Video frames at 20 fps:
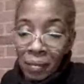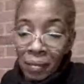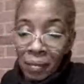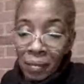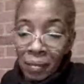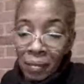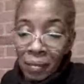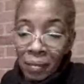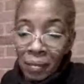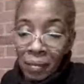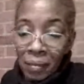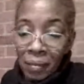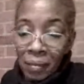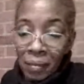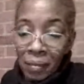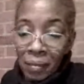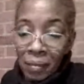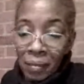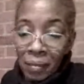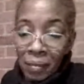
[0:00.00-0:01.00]
You
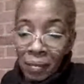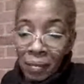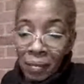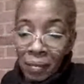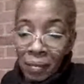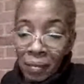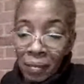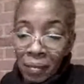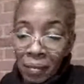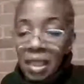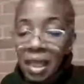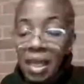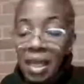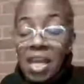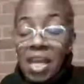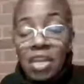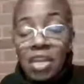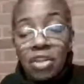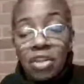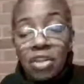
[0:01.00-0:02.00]
know, it's not that I
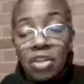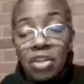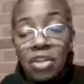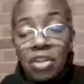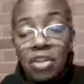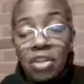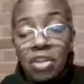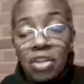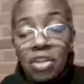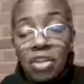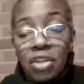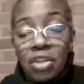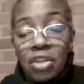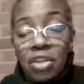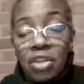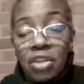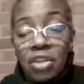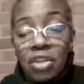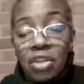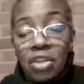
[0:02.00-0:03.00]
don't get
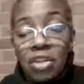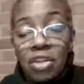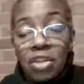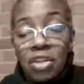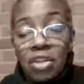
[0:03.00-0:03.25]
sleep.